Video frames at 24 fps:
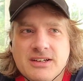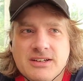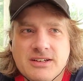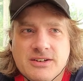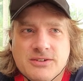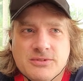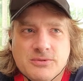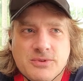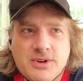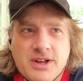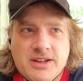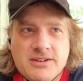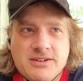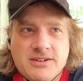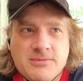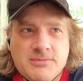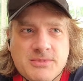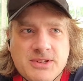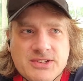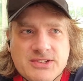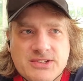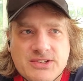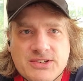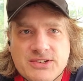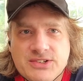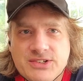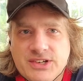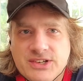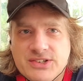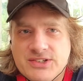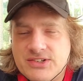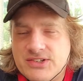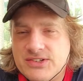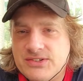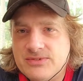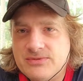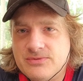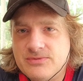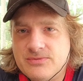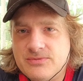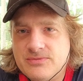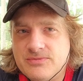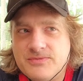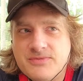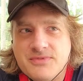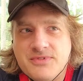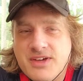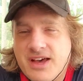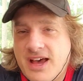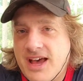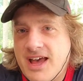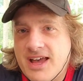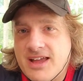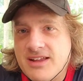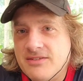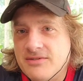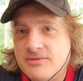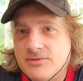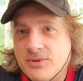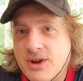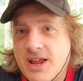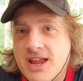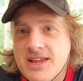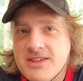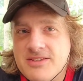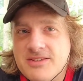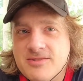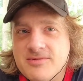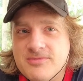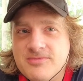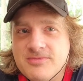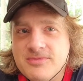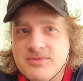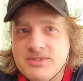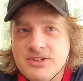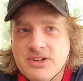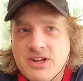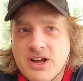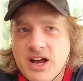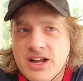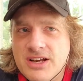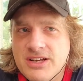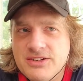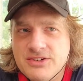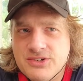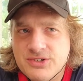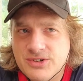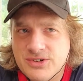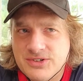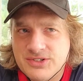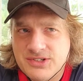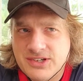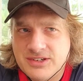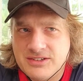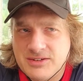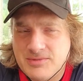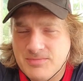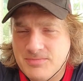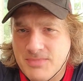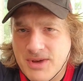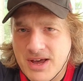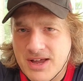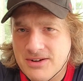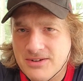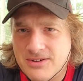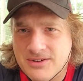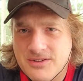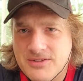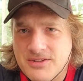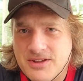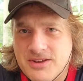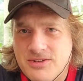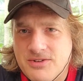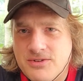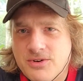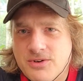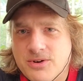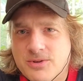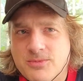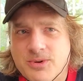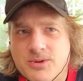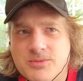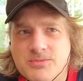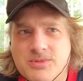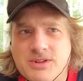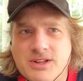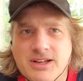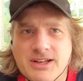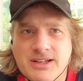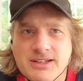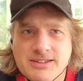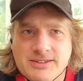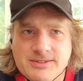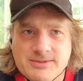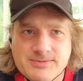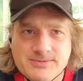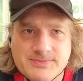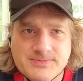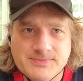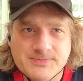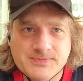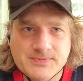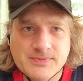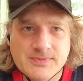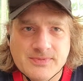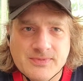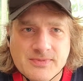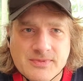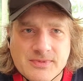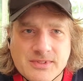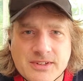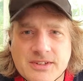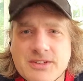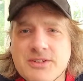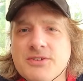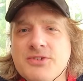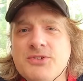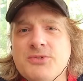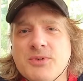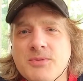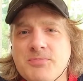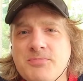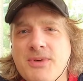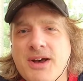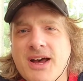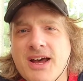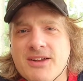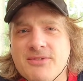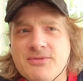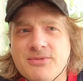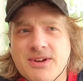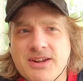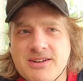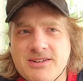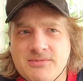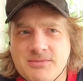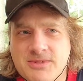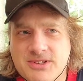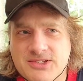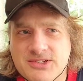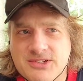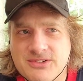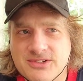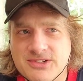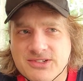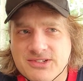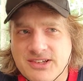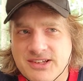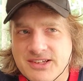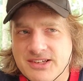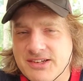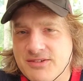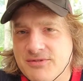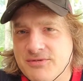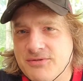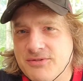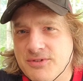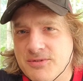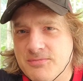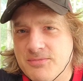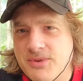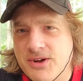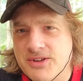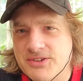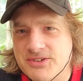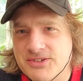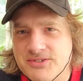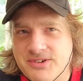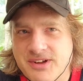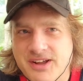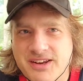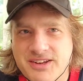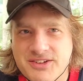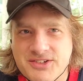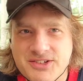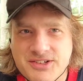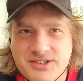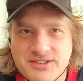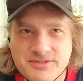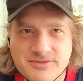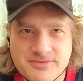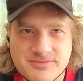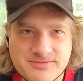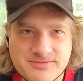Randomness is just that, random, not intrinsically better than normal play. Here's what bad randomness looks like in football strategy.